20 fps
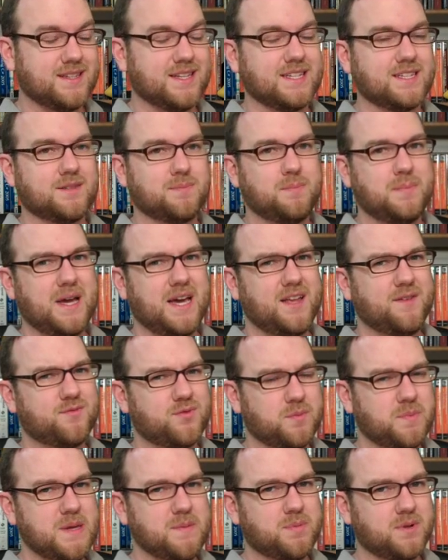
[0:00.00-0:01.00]
That's bad
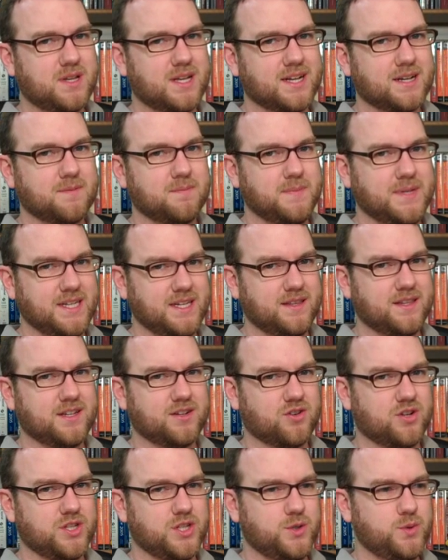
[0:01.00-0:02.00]
for people like me that
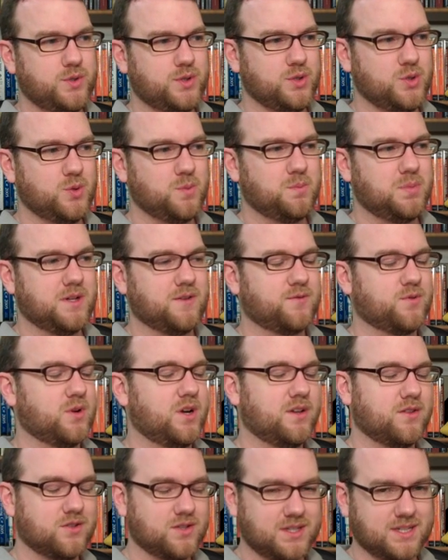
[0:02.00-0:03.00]
are on YouTube, but for
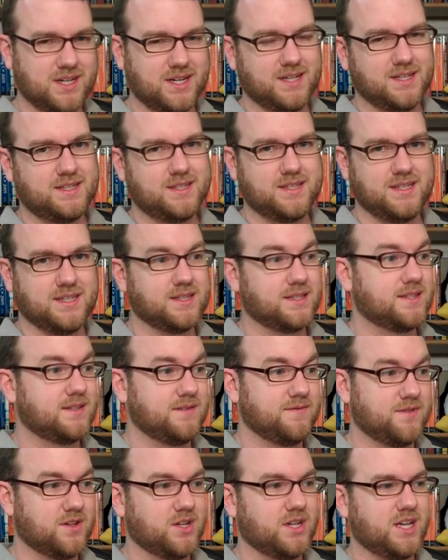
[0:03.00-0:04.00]
other sites, it's
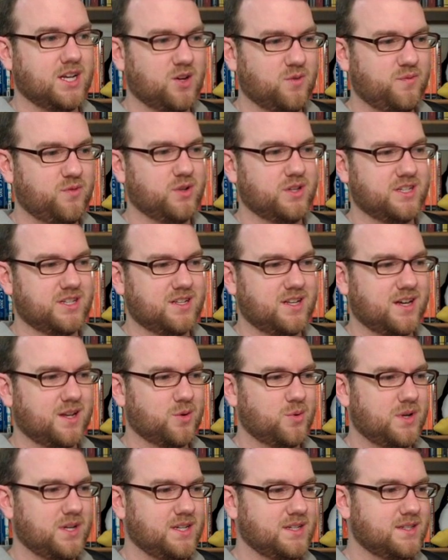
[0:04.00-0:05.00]
very helpful in a lot
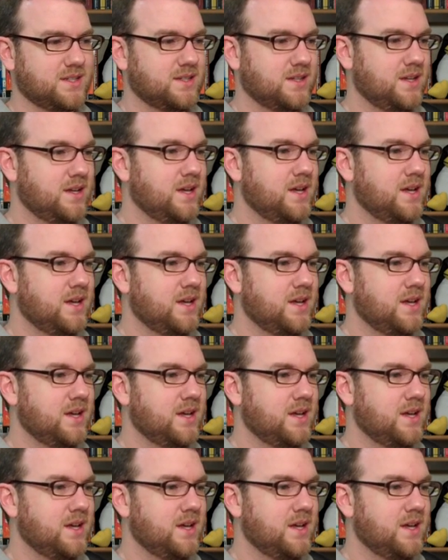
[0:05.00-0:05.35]
of ways.